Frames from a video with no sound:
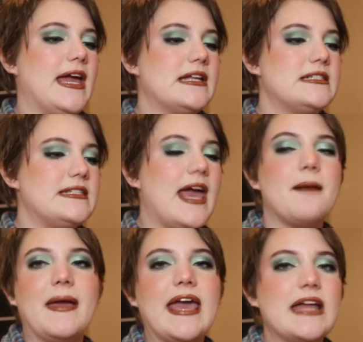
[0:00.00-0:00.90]
And yeah,
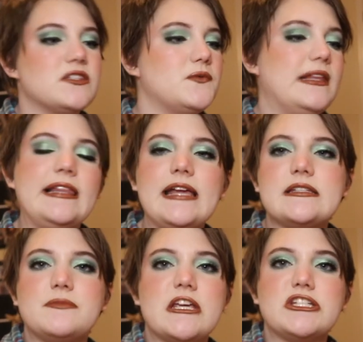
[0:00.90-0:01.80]
my cats really like
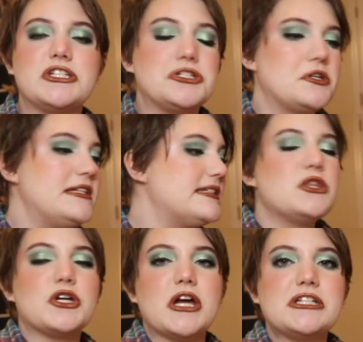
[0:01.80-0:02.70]
Temptations treats.
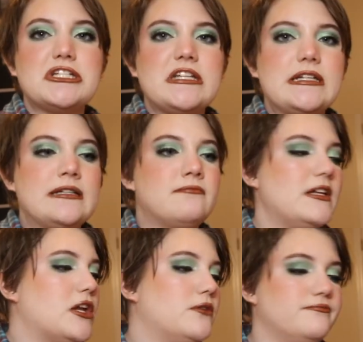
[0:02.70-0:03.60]
They're crunchy,
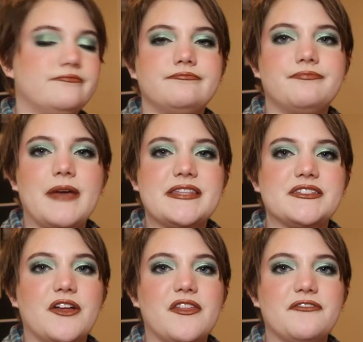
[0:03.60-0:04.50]
you know,
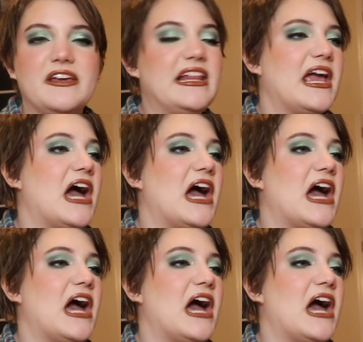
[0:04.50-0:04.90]
based on the feeling.